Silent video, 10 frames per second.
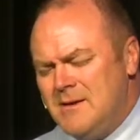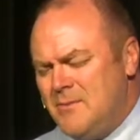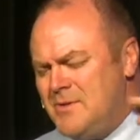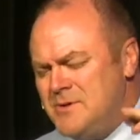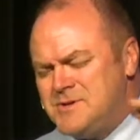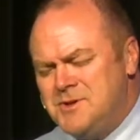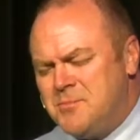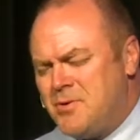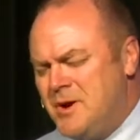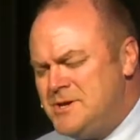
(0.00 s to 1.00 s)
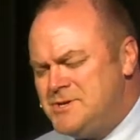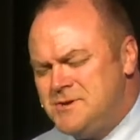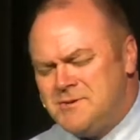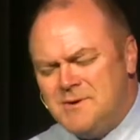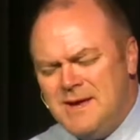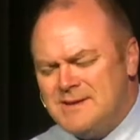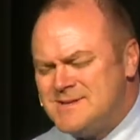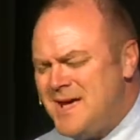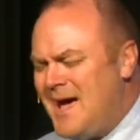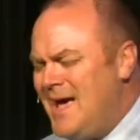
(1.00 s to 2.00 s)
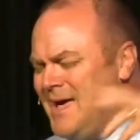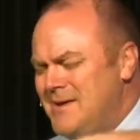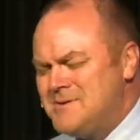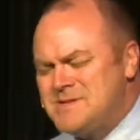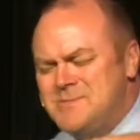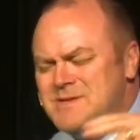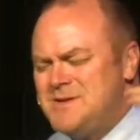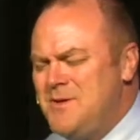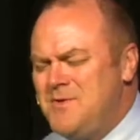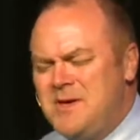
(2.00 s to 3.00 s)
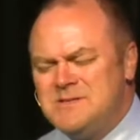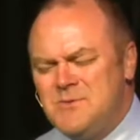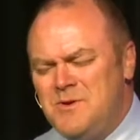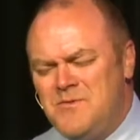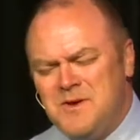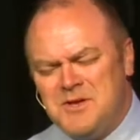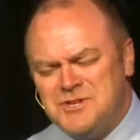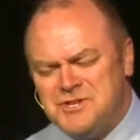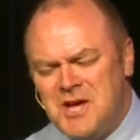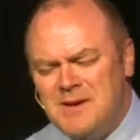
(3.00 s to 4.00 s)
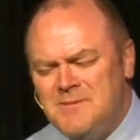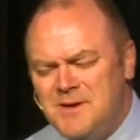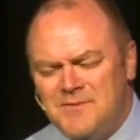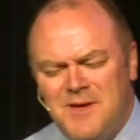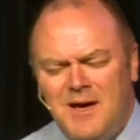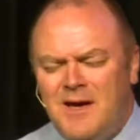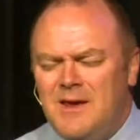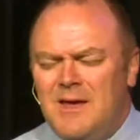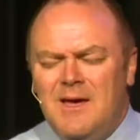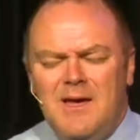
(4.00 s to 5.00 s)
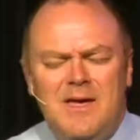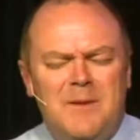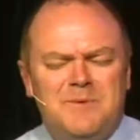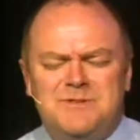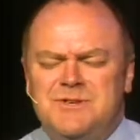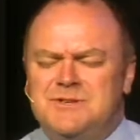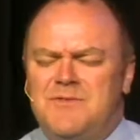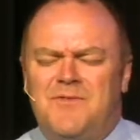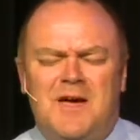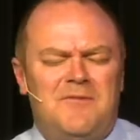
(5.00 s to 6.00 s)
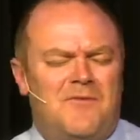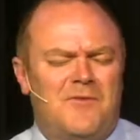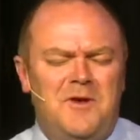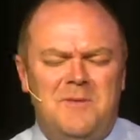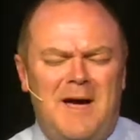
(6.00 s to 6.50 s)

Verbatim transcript: whether it's depression or anxiety or some of these other things that we feel ashamed of, God, help us just to find freedom.